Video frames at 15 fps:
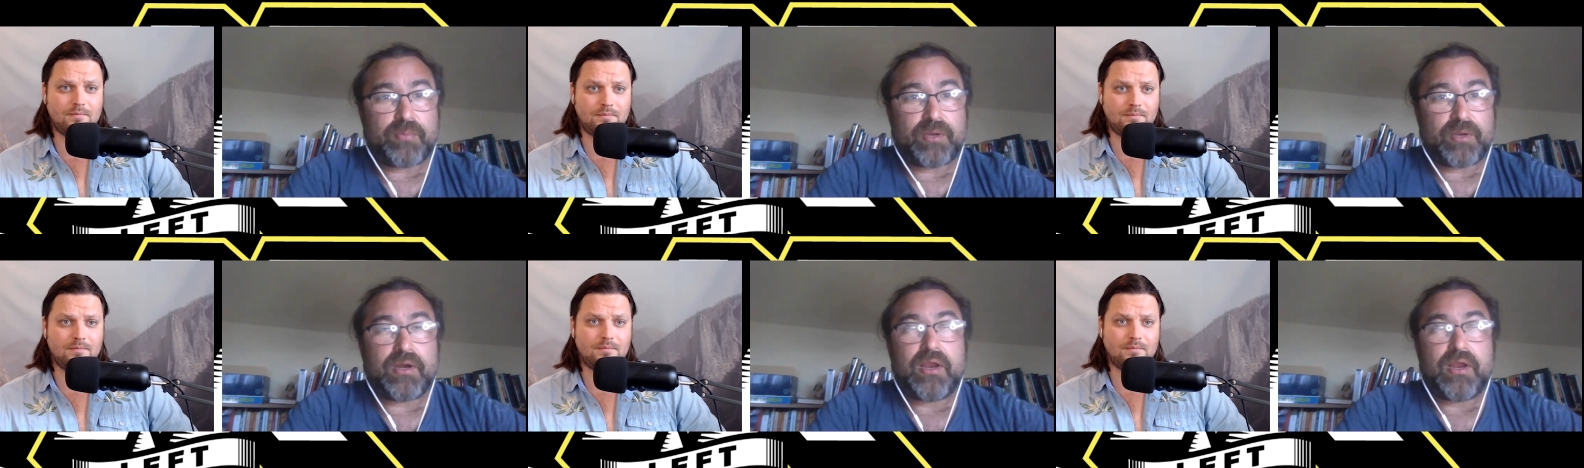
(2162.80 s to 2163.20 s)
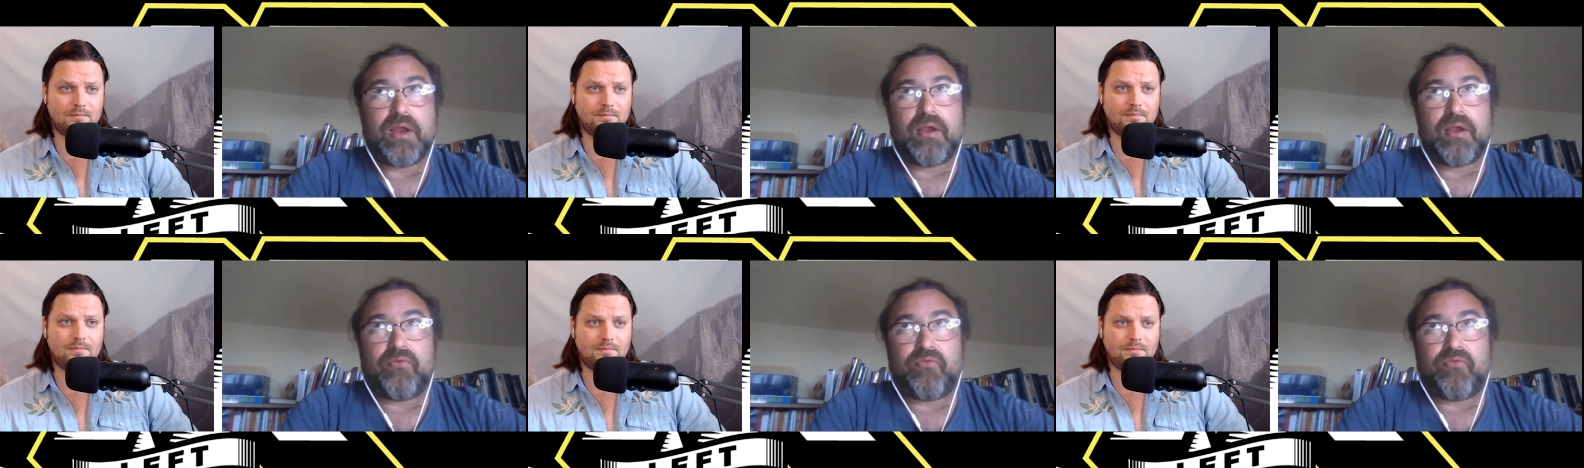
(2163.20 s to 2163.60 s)
Speaker 1: Jacobin
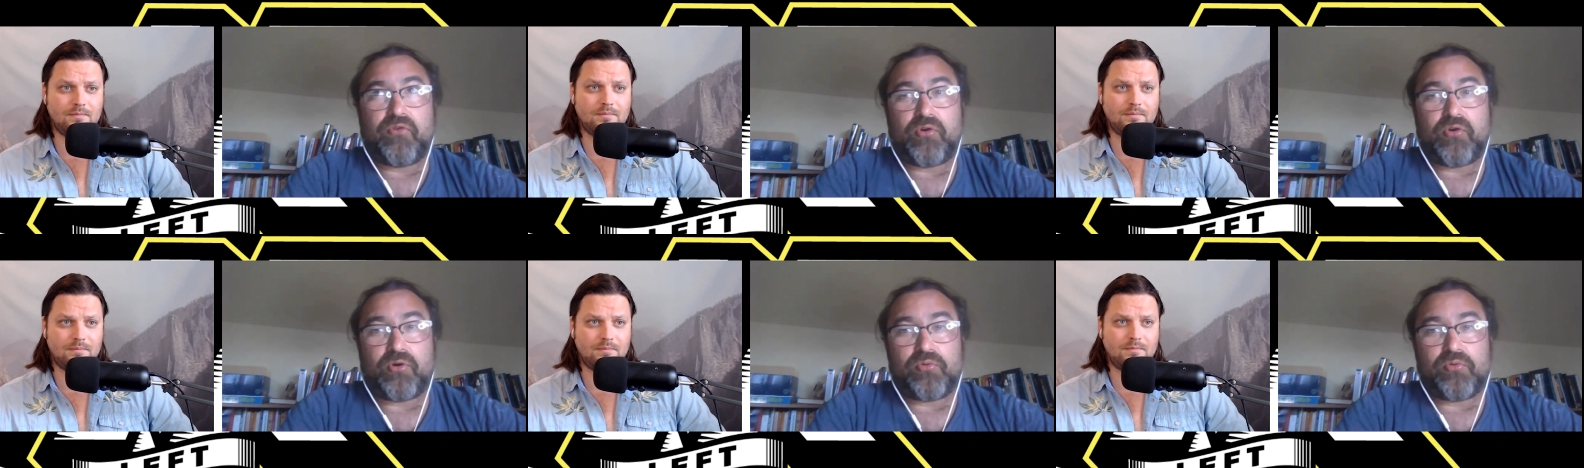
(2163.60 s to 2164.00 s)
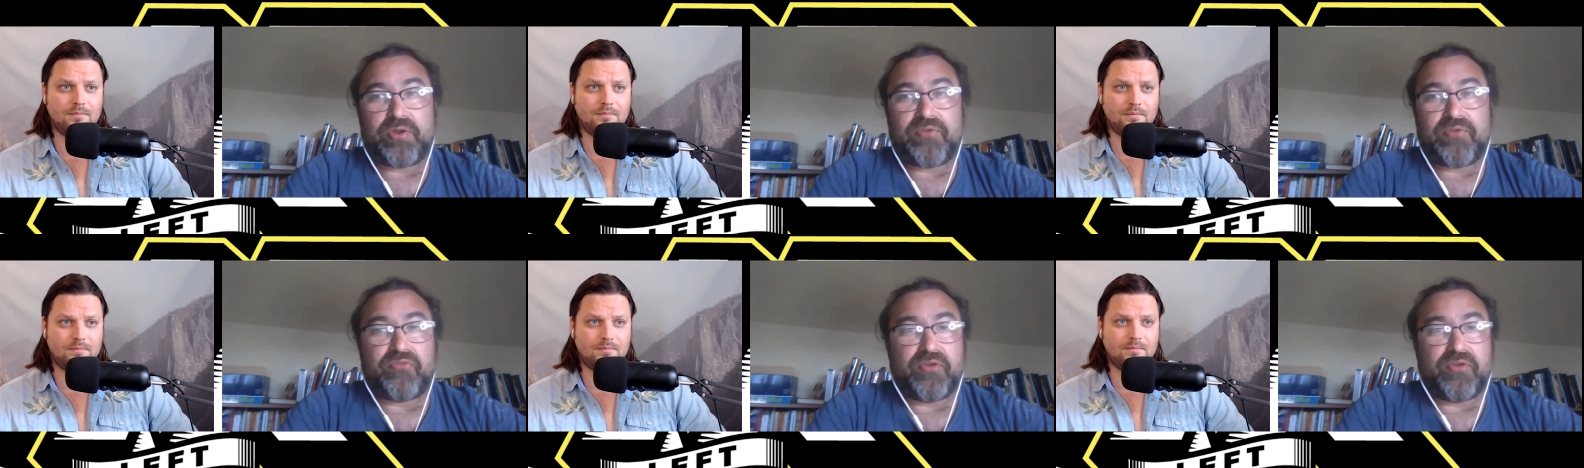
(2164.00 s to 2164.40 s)

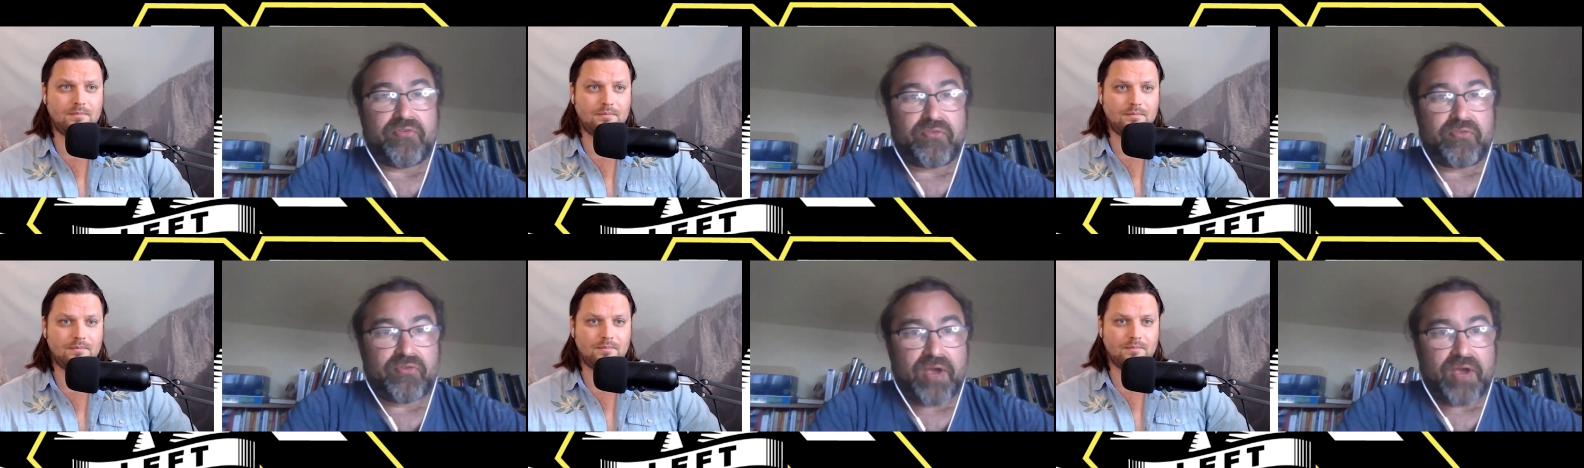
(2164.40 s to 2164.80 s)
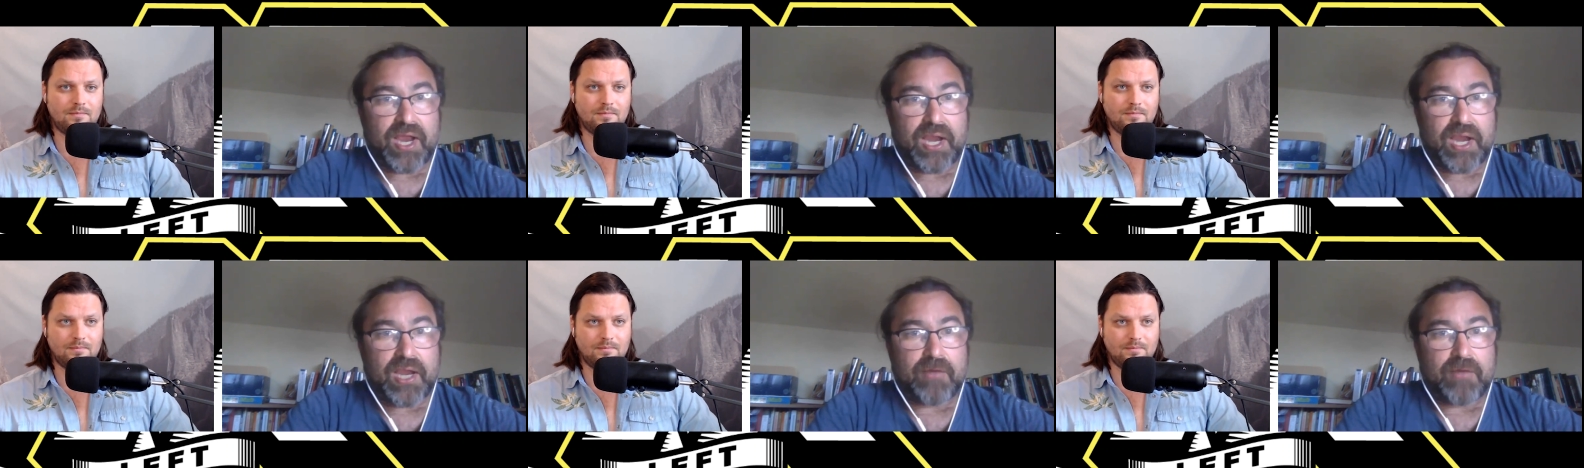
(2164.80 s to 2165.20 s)
for
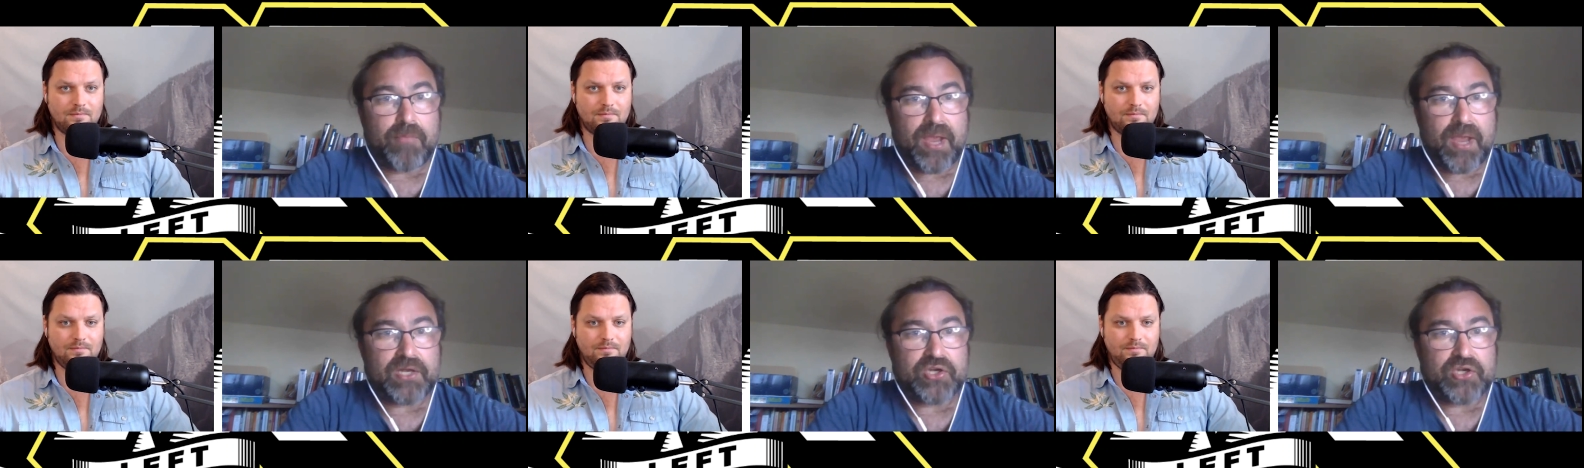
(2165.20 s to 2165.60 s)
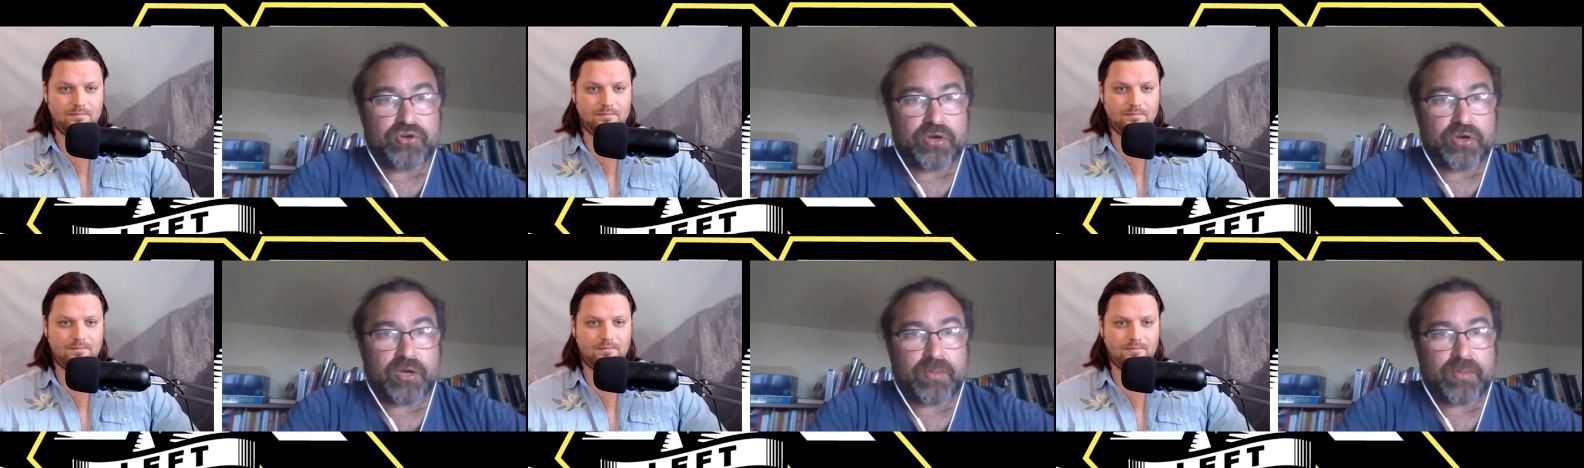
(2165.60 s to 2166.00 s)
revivifying and
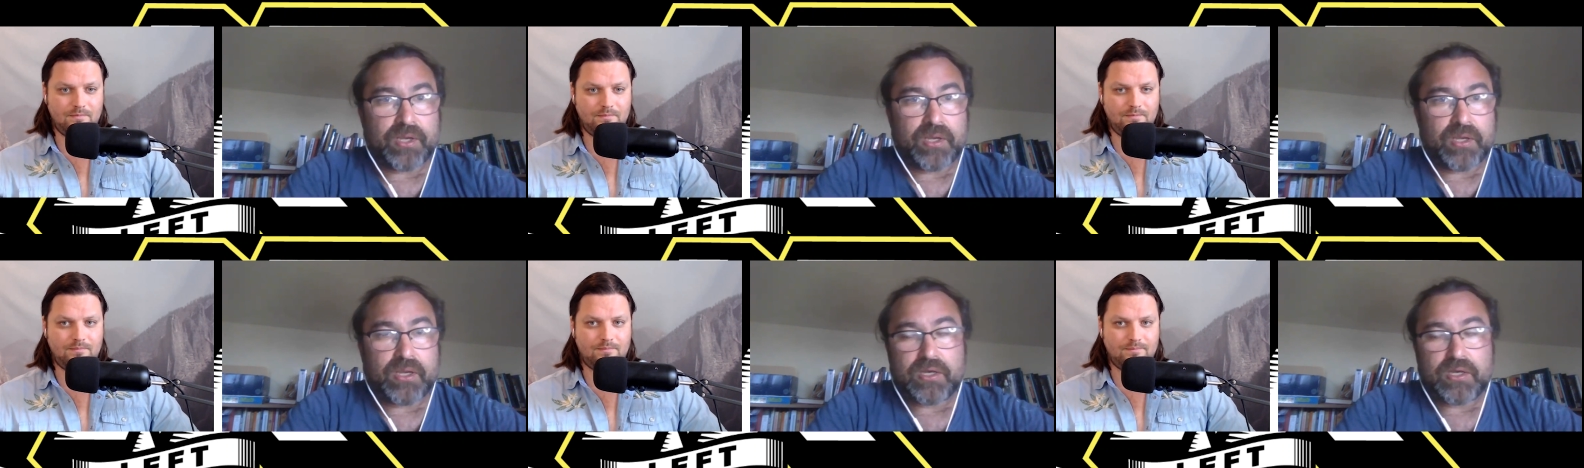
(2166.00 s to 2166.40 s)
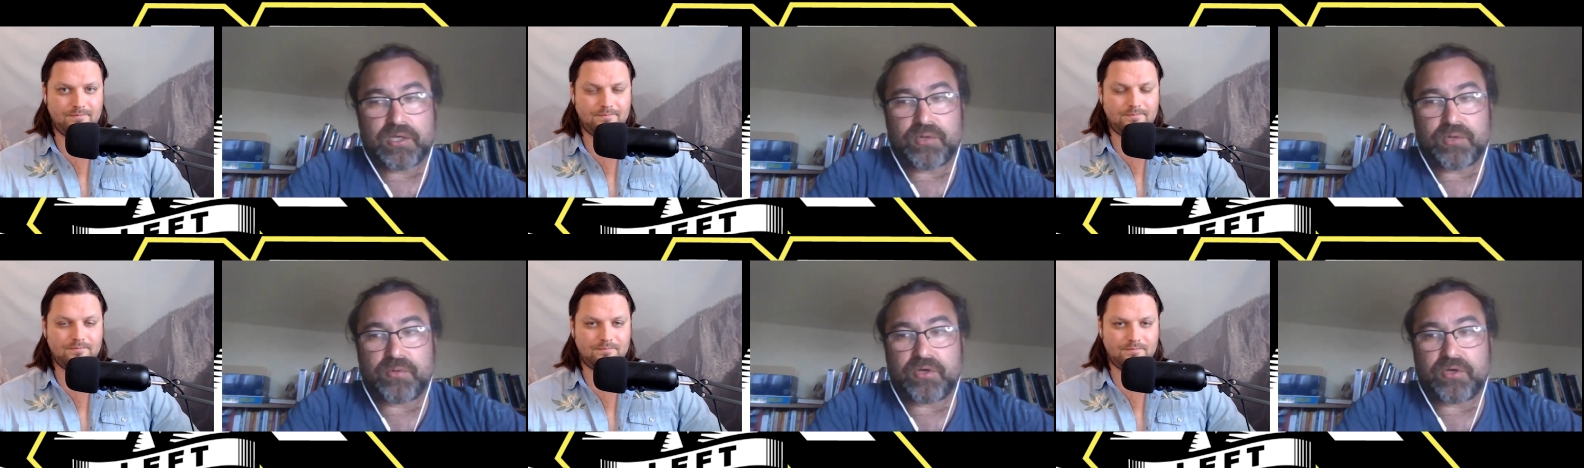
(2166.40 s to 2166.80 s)
mainstreaming
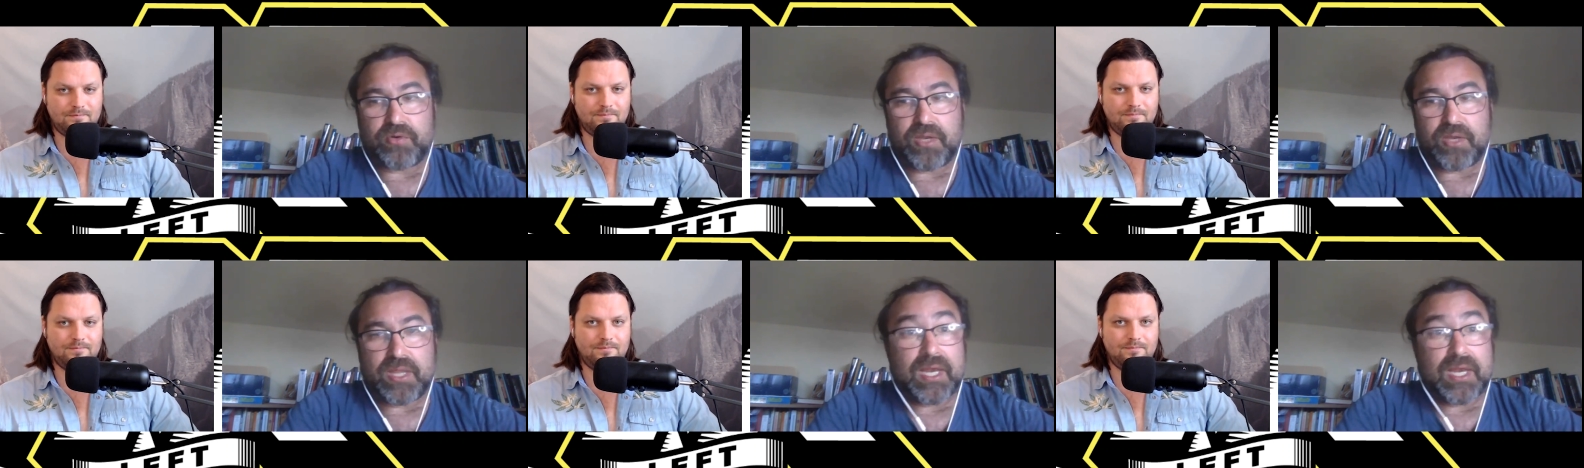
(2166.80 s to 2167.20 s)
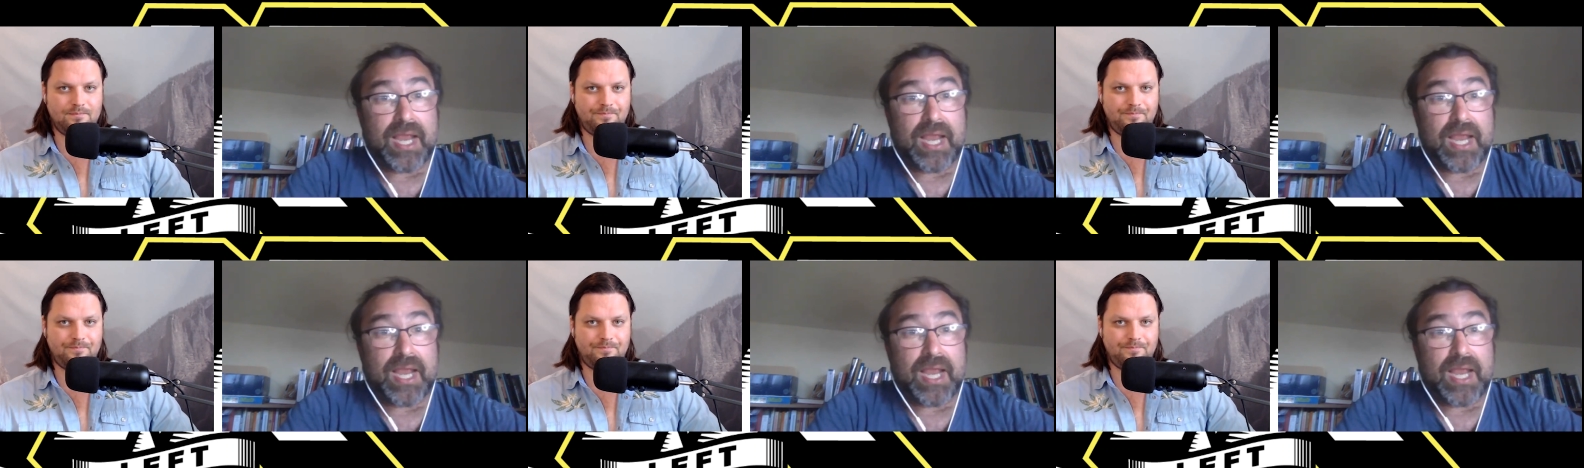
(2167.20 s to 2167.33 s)
to a degree mm-hmm.